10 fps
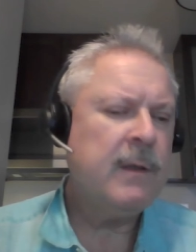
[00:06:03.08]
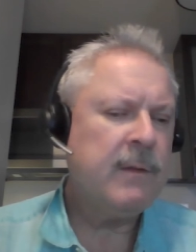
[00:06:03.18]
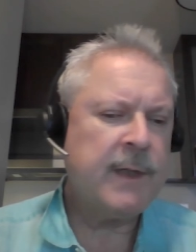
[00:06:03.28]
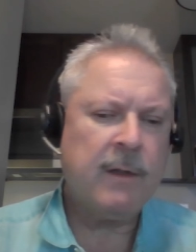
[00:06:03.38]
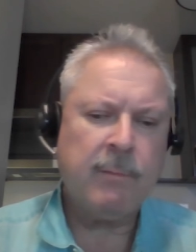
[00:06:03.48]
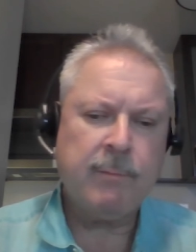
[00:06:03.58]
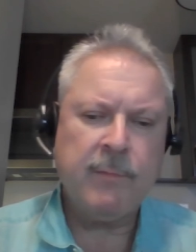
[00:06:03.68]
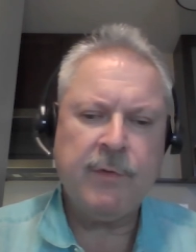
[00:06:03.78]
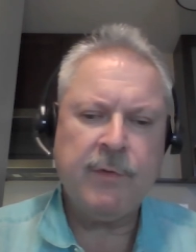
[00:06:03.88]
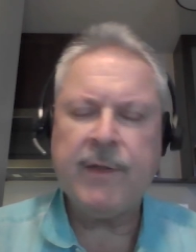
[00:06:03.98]
They'll
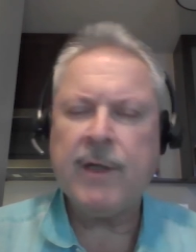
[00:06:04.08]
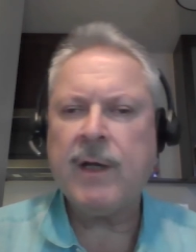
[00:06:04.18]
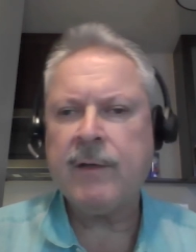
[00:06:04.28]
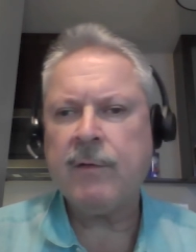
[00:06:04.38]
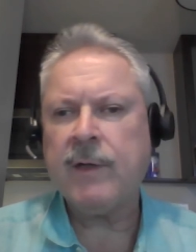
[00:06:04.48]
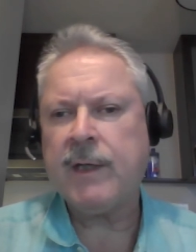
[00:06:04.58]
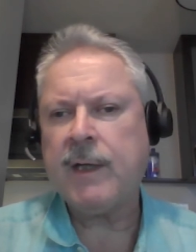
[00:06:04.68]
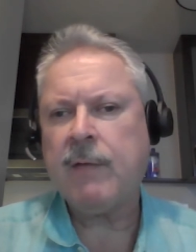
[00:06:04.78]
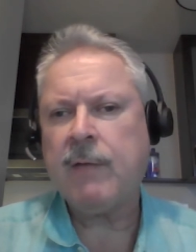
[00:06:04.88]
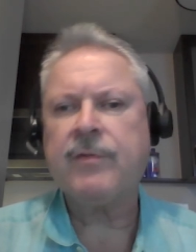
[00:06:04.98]
do the ongoing
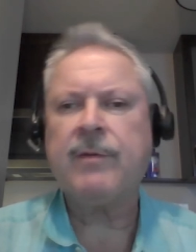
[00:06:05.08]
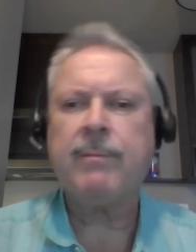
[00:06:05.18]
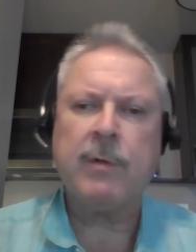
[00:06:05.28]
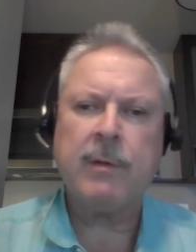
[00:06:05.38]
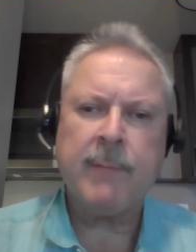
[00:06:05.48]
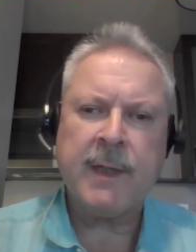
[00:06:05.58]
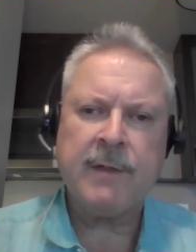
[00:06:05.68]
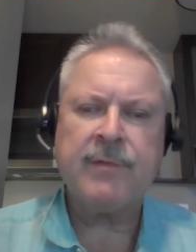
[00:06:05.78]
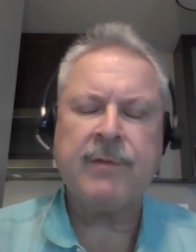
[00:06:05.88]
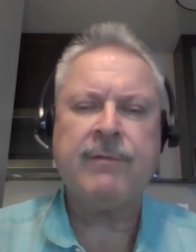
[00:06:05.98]
network support,
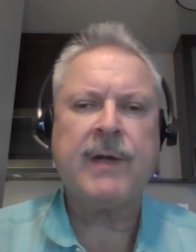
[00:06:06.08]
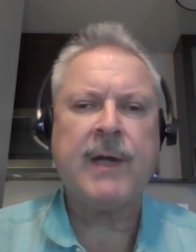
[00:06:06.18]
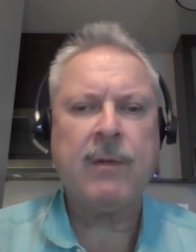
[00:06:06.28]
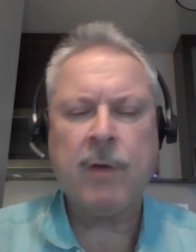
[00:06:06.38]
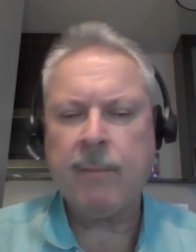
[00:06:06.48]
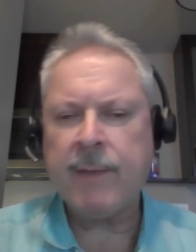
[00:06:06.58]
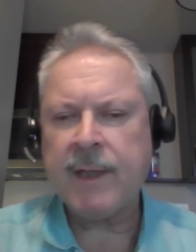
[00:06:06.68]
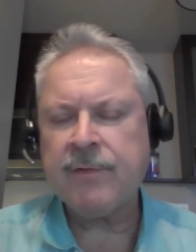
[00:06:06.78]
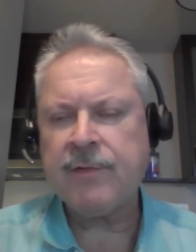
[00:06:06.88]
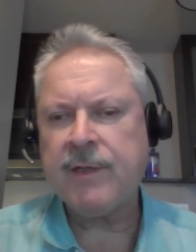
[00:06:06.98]
manage the firewall,
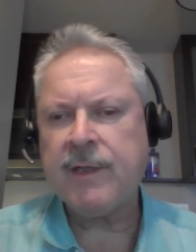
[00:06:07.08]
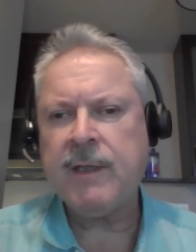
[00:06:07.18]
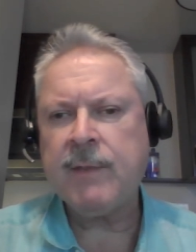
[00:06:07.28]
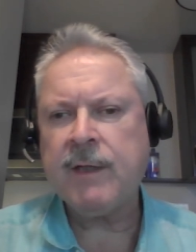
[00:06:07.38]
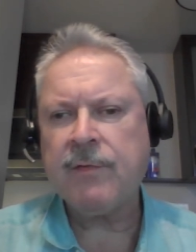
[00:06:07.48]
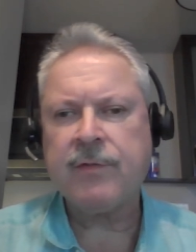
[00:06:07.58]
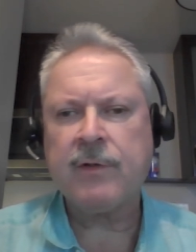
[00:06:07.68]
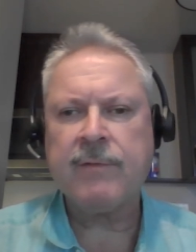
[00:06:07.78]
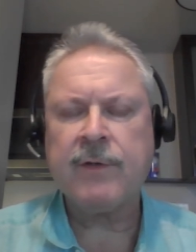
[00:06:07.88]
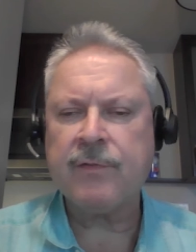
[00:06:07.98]
manage the email
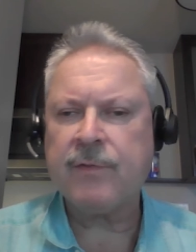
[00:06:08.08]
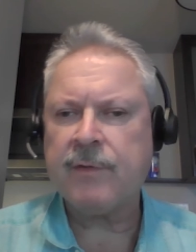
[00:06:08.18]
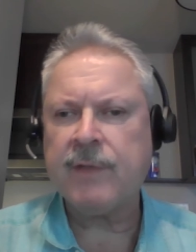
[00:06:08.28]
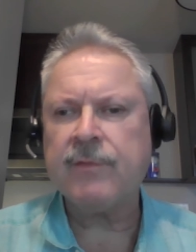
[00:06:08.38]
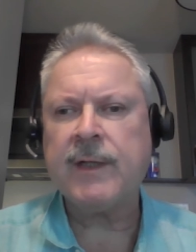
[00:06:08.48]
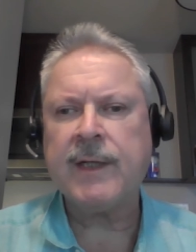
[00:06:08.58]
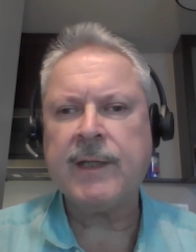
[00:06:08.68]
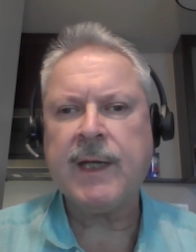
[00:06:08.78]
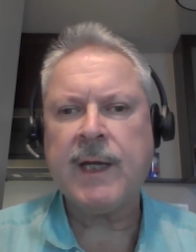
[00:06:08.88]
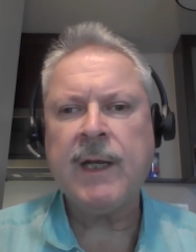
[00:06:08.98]
servers and things like
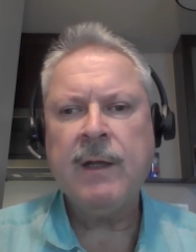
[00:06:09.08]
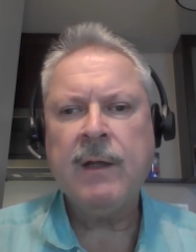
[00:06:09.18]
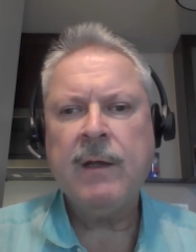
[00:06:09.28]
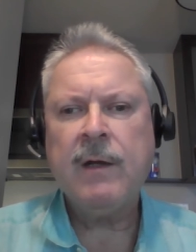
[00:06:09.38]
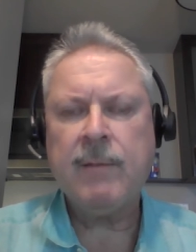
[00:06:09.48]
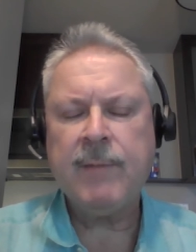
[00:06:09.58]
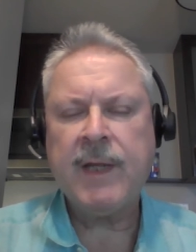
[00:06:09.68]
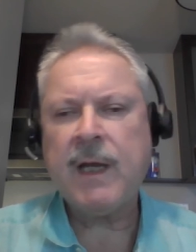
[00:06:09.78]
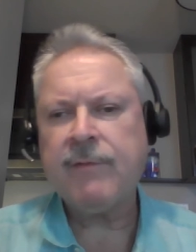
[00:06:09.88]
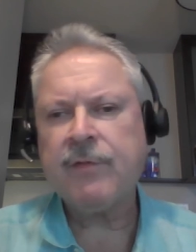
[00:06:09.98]
that on
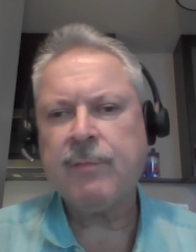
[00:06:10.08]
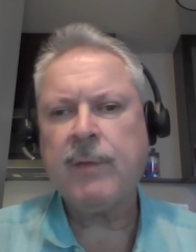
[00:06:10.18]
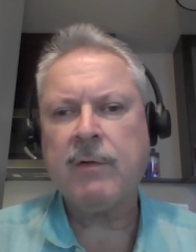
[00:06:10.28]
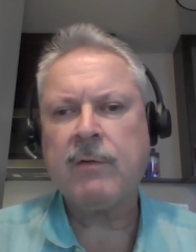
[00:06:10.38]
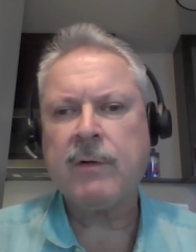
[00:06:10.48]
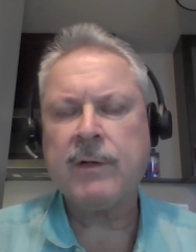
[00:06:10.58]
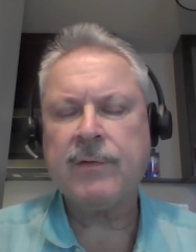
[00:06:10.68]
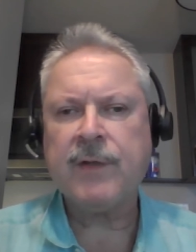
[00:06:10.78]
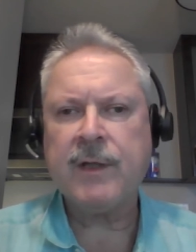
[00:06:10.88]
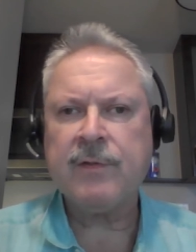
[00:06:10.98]
behalf of smaller
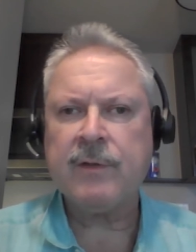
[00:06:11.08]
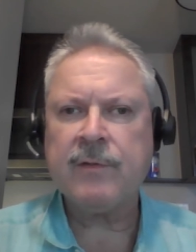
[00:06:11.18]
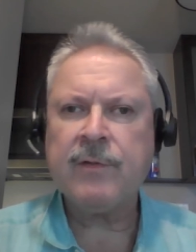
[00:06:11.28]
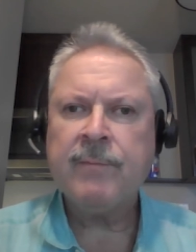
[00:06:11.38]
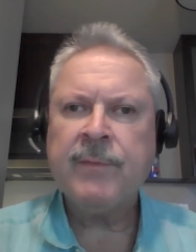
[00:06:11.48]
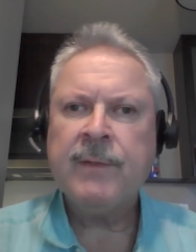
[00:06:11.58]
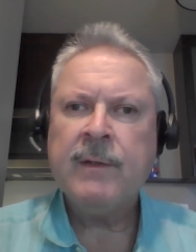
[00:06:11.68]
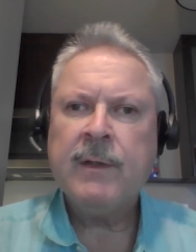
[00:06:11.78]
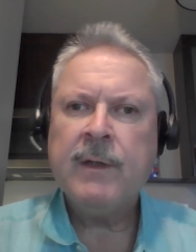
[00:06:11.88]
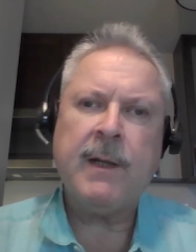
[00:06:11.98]
organizations.
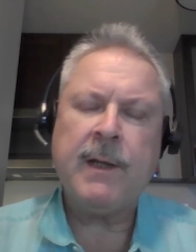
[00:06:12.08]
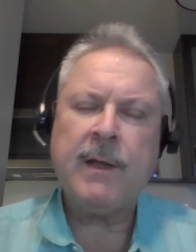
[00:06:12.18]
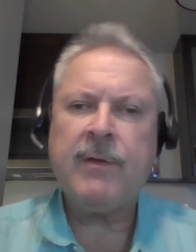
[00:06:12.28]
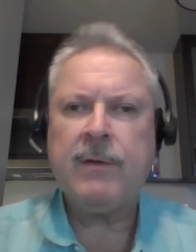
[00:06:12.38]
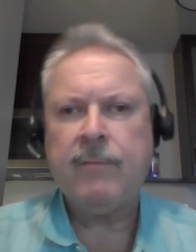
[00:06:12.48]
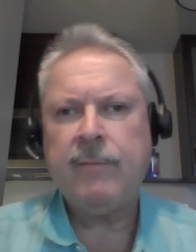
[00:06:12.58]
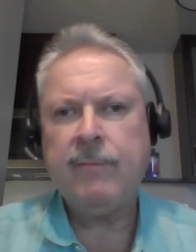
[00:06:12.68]
Another